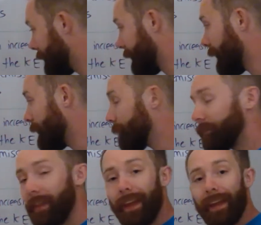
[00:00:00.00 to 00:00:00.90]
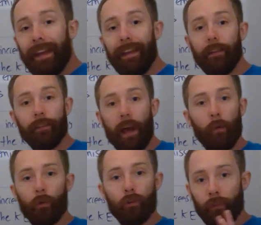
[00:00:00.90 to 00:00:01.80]
okay,
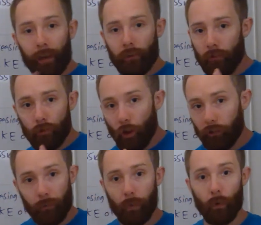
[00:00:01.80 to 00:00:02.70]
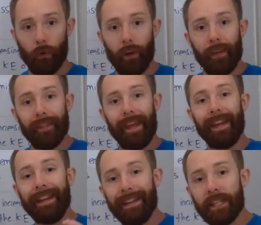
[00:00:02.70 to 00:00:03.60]
that's not important.
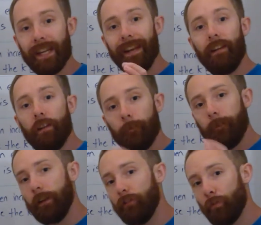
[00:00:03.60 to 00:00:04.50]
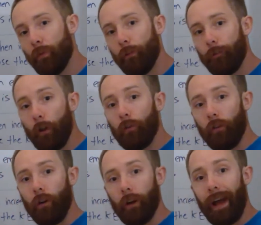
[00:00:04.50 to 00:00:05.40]
Each individual
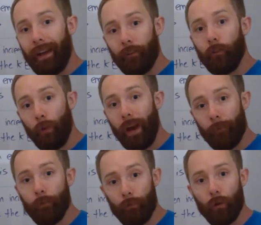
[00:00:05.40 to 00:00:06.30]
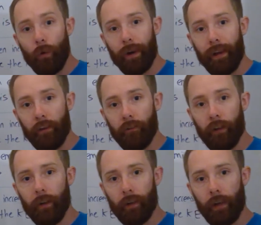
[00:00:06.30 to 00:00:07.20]
photon has to have the required
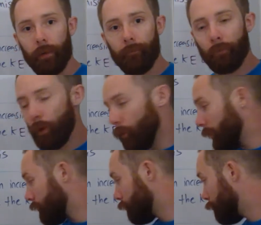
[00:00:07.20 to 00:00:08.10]
energy, okay? Which